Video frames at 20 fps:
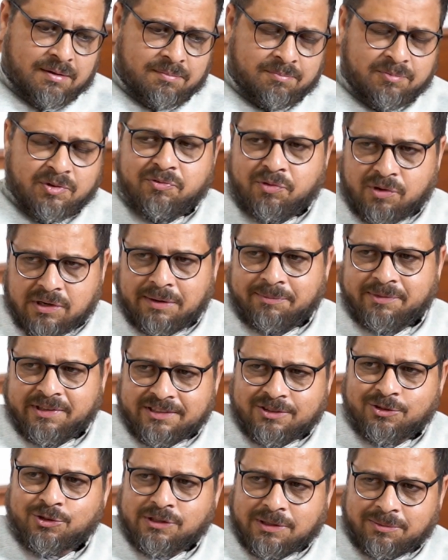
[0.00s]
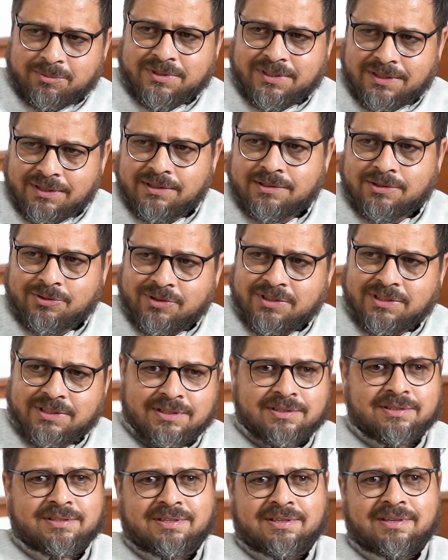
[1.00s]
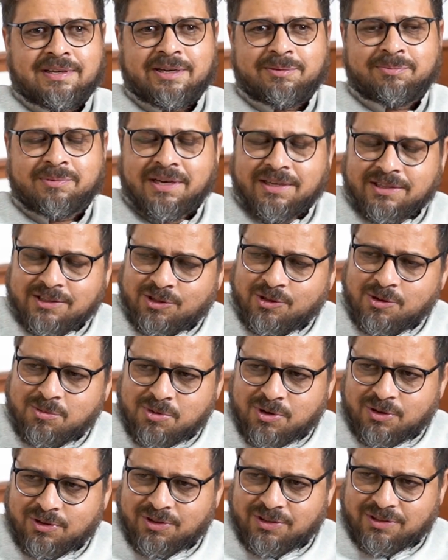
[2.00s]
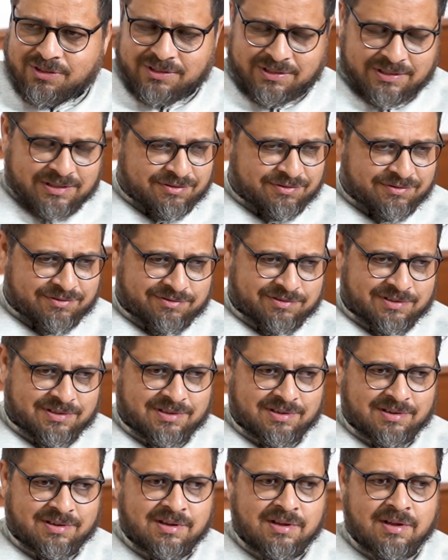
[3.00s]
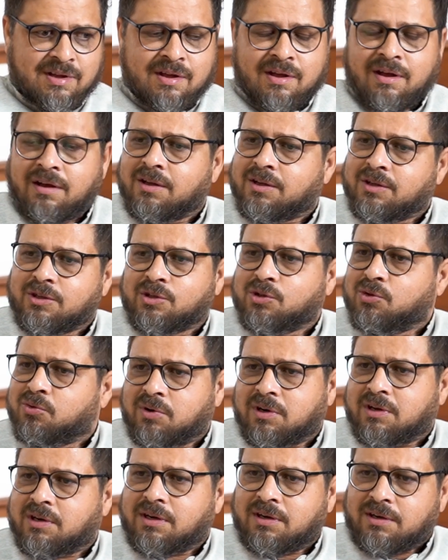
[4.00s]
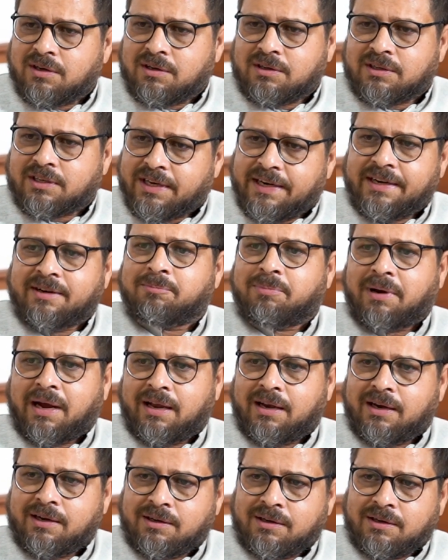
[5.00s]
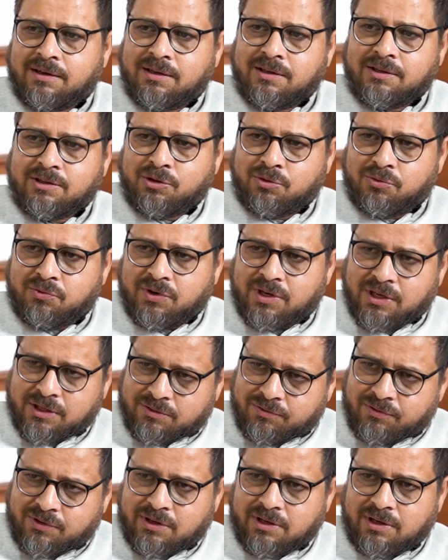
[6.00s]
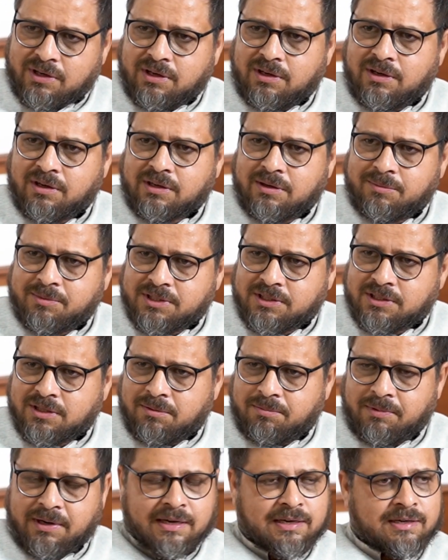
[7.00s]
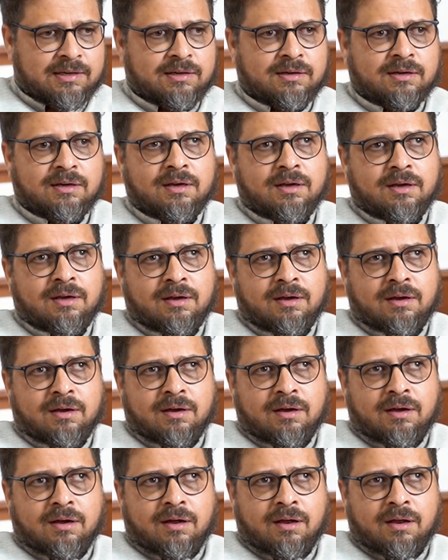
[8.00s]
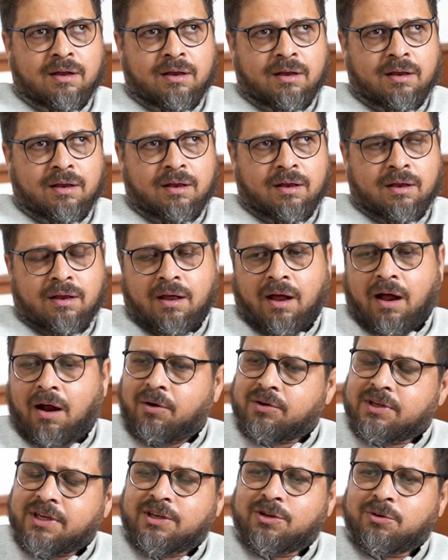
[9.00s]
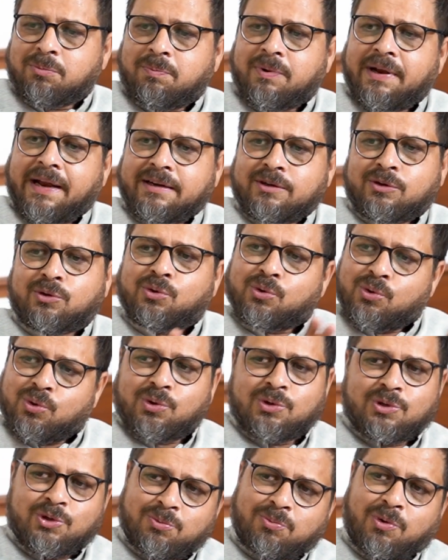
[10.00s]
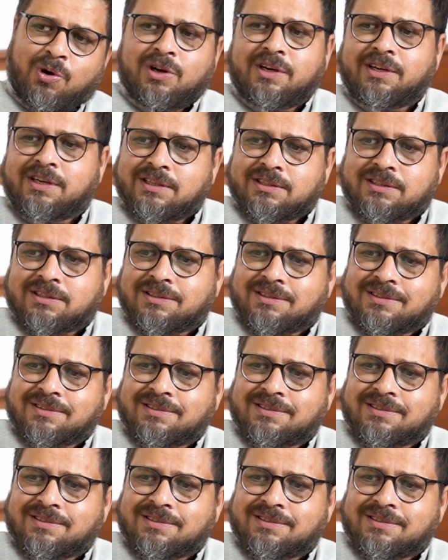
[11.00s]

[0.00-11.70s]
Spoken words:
Before coming to some serious questions, let me ask you about yourself. You were a trained pilot, you worked for a commercial pilot. How did you plan to go into politics?